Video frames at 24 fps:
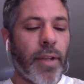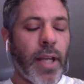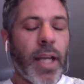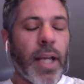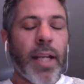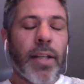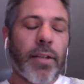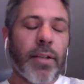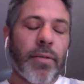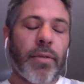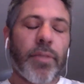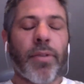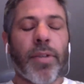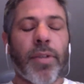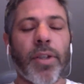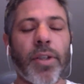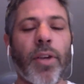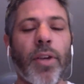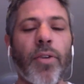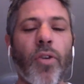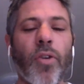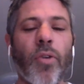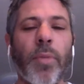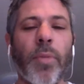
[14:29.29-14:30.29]
so
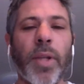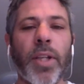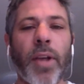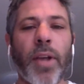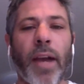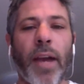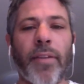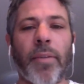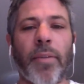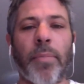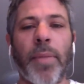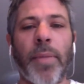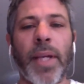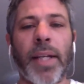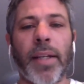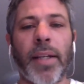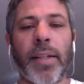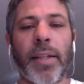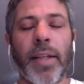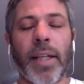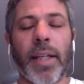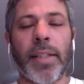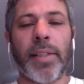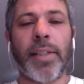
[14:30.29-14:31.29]
normally you have to pick
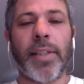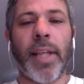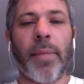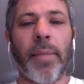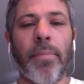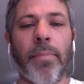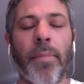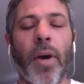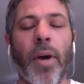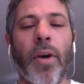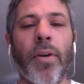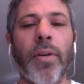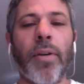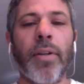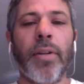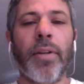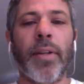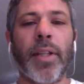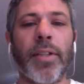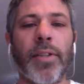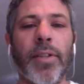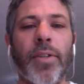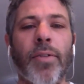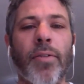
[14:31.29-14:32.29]
a step mode
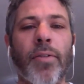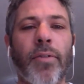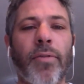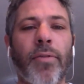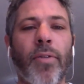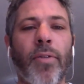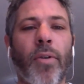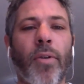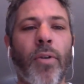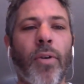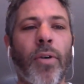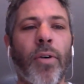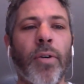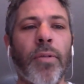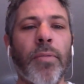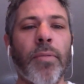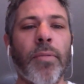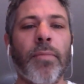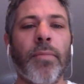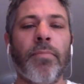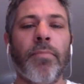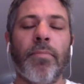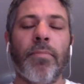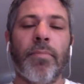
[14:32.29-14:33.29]
that's good for
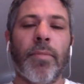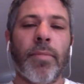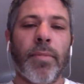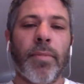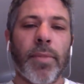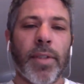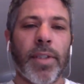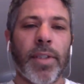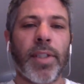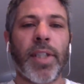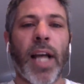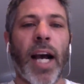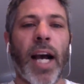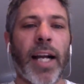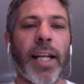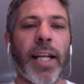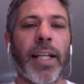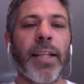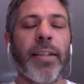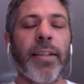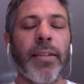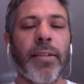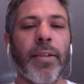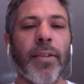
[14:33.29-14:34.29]

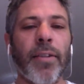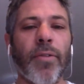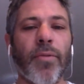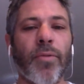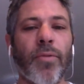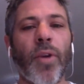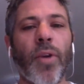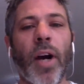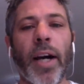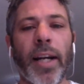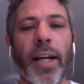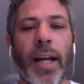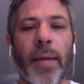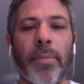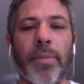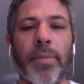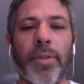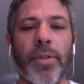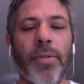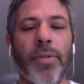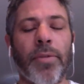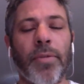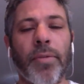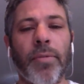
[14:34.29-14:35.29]
starting right up
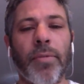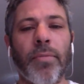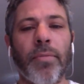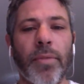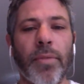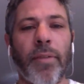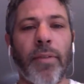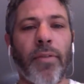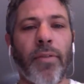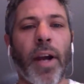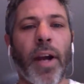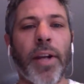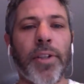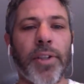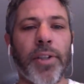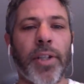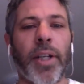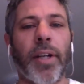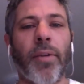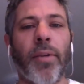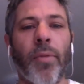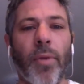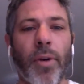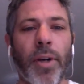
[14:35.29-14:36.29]
to the rev range
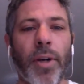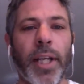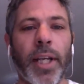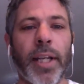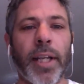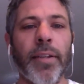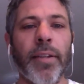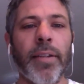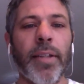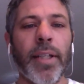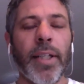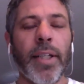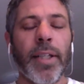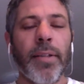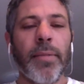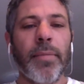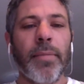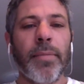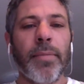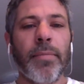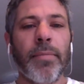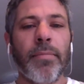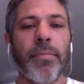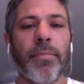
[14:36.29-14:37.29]
you're going to work in,
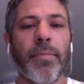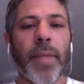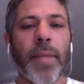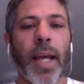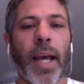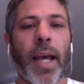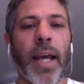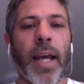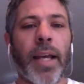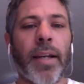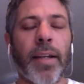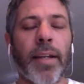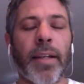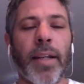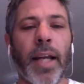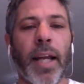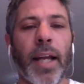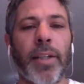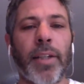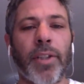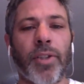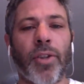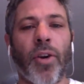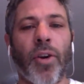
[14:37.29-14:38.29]

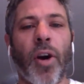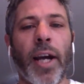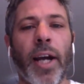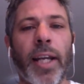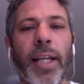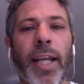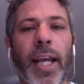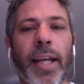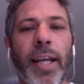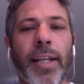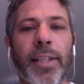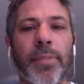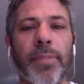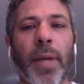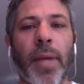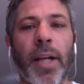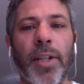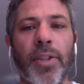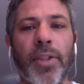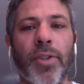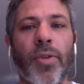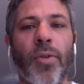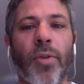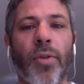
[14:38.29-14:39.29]
and try and get as
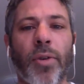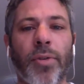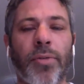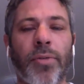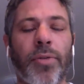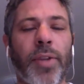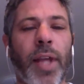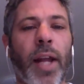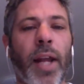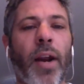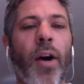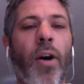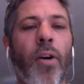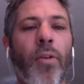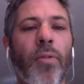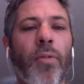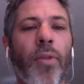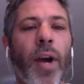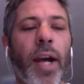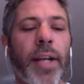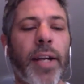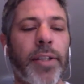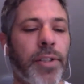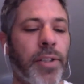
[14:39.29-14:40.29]
much torque through that whole
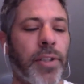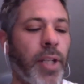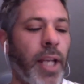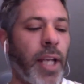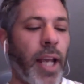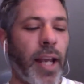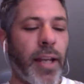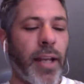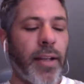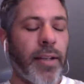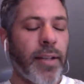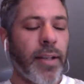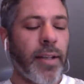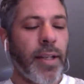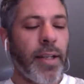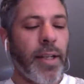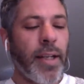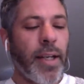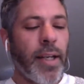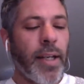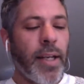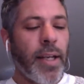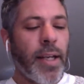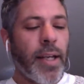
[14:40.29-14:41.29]
range as you can.
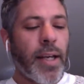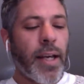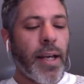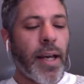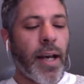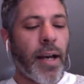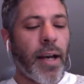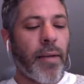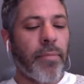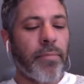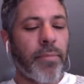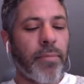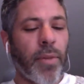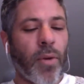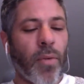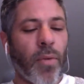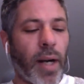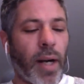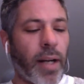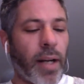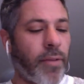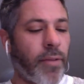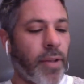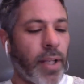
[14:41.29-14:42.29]
But
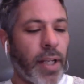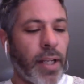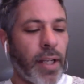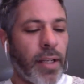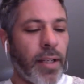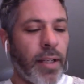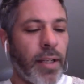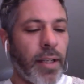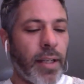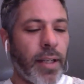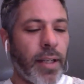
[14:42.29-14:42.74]
one of the